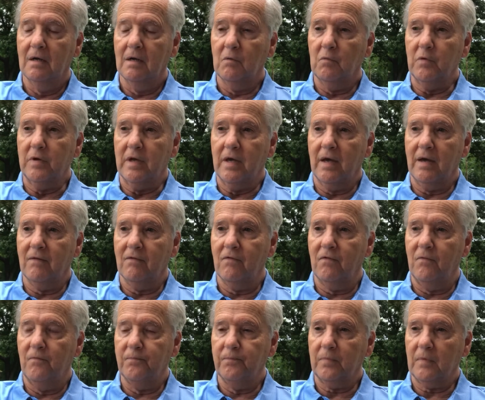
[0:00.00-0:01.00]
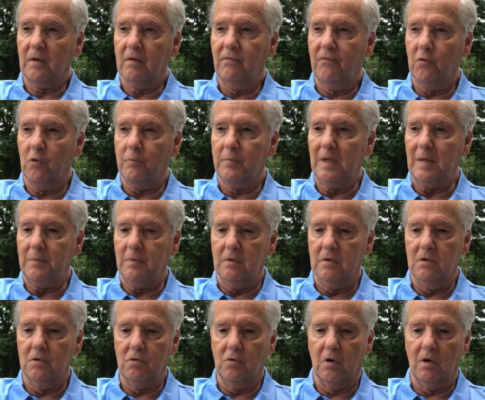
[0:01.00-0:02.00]
We have 4 people
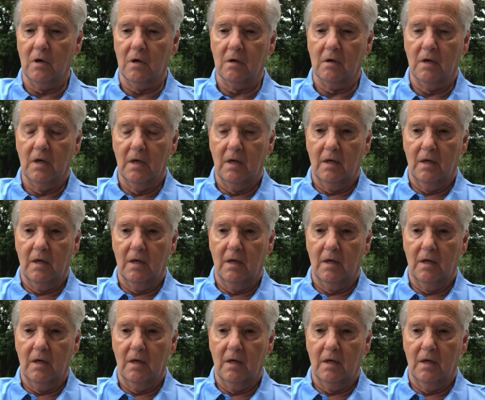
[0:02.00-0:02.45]
who are